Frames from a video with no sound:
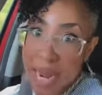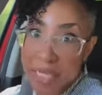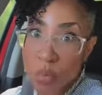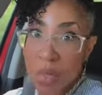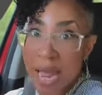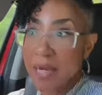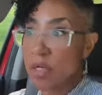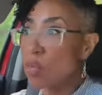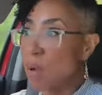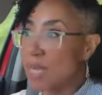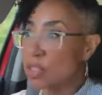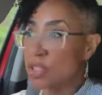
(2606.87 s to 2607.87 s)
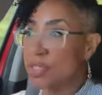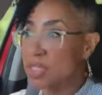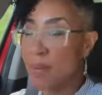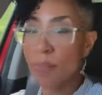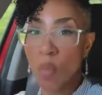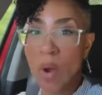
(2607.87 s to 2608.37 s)
And that's what I do. I
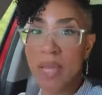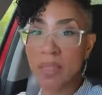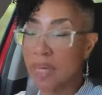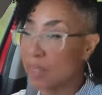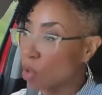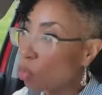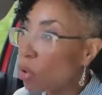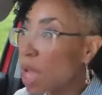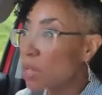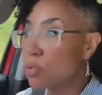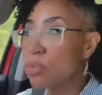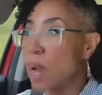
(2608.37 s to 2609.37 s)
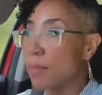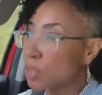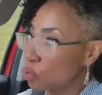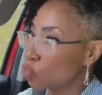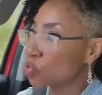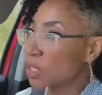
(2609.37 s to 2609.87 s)
just step away. Like, okay, you,
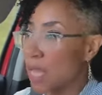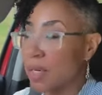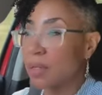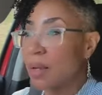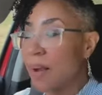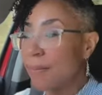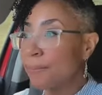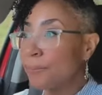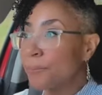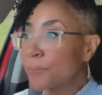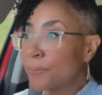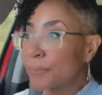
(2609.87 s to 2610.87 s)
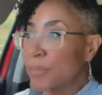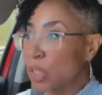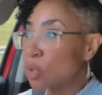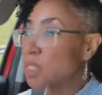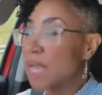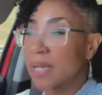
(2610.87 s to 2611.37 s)
I mean, you said it.
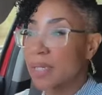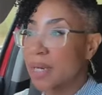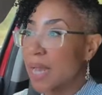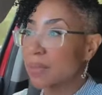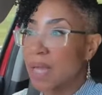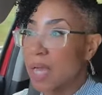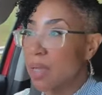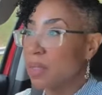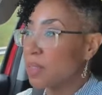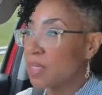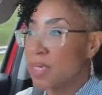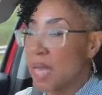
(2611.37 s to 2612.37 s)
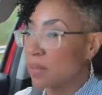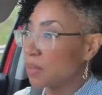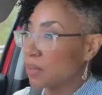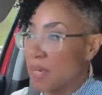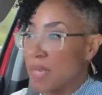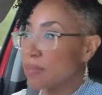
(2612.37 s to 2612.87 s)
You said it. I, I he
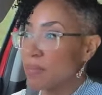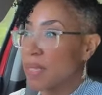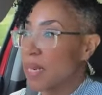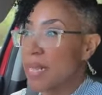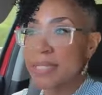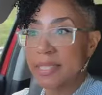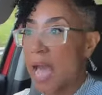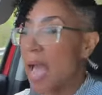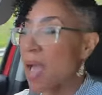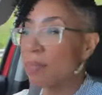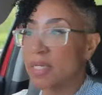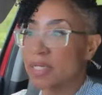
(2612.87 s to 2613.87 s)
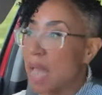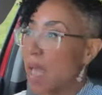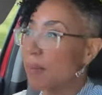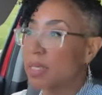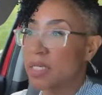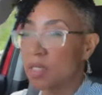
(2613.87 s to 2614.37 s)
not, it ain't it ain't time. The
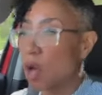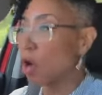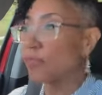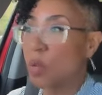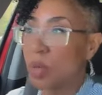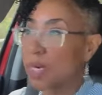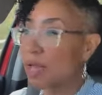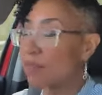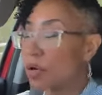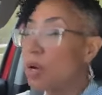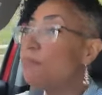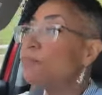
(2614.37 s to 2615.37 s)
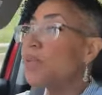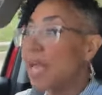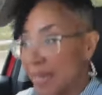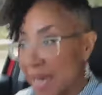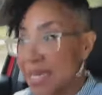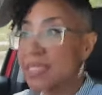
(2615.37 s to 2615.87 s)
timing is off or whatever.
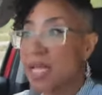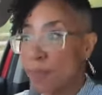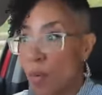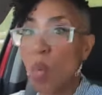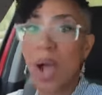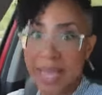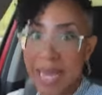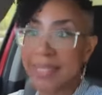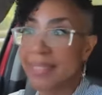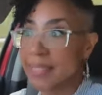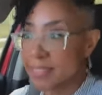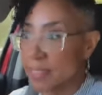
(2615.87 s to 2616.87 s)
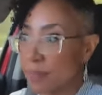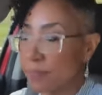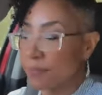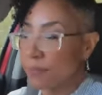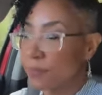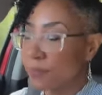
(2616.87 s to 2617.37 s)
And I step away. I
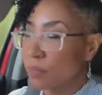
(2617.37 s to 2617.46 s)
listen.